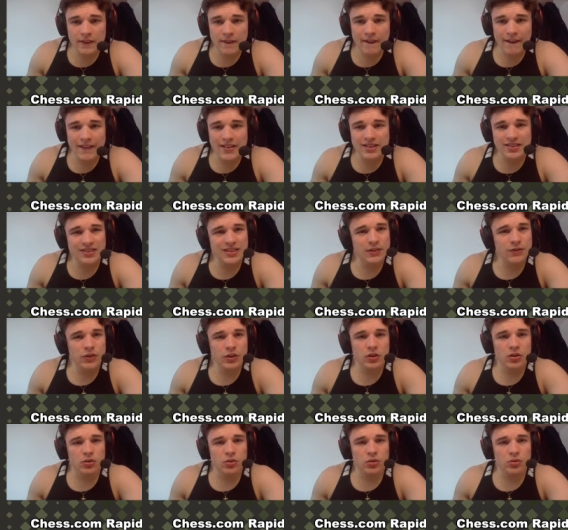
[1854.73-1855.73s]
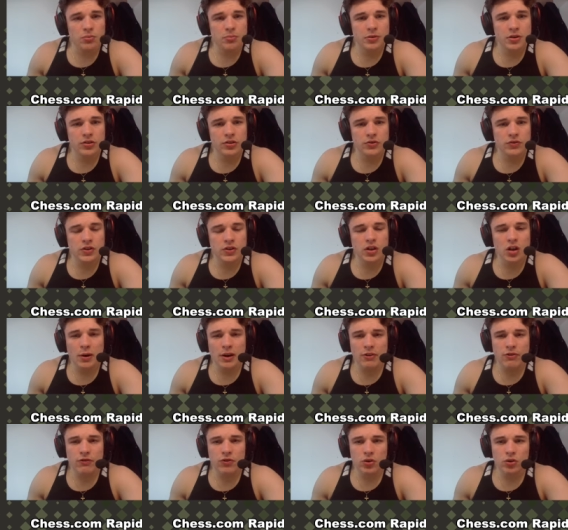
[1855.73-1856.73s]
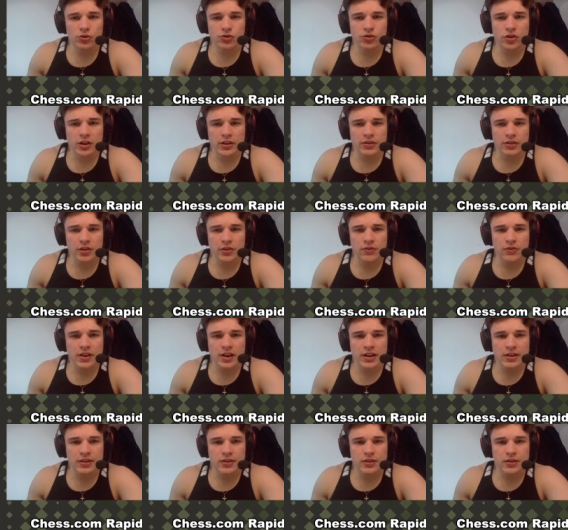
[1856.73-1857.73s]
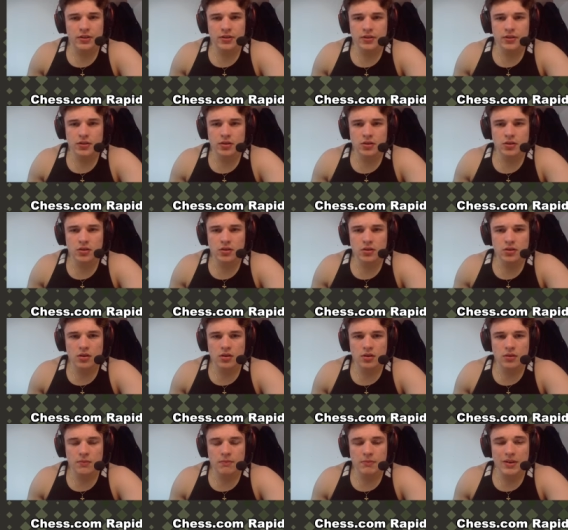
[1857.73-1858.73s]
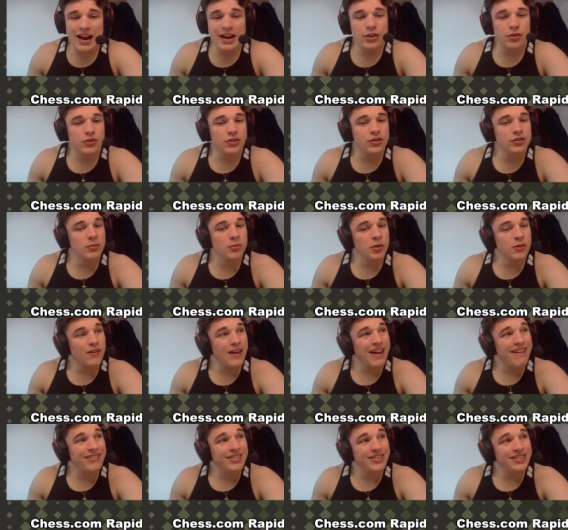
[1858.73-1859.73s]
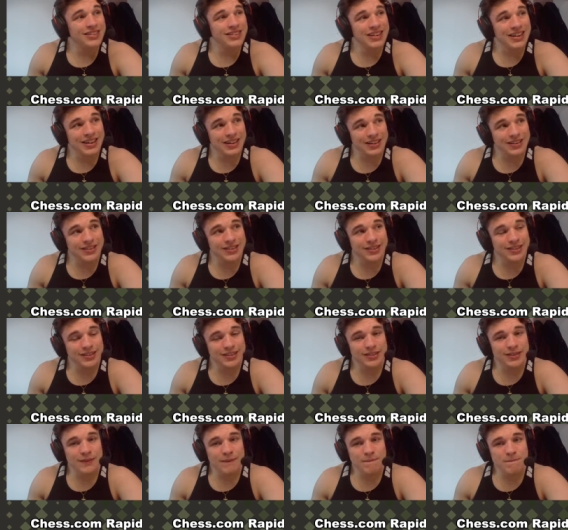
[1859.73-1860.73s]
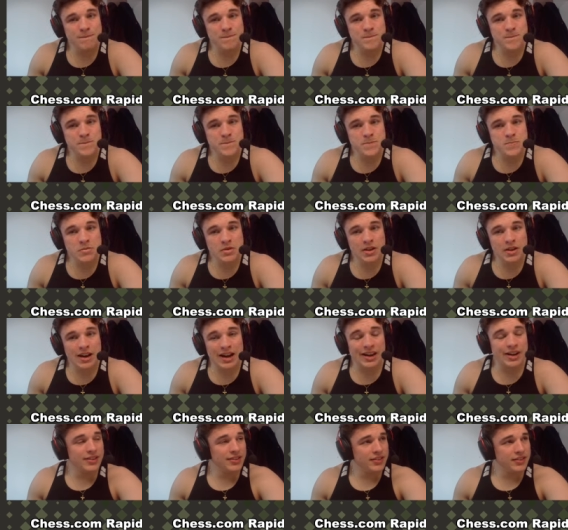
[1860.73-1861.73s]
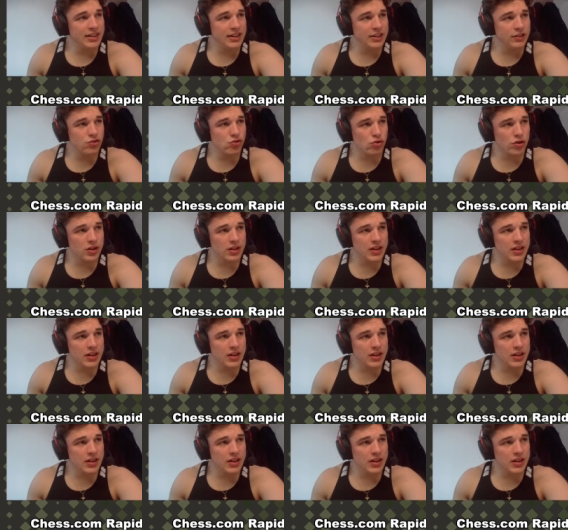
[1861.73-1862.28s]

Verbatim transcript: It's difficult because if you go f four trying to defend, ah, there is the move f six. I didn't see this during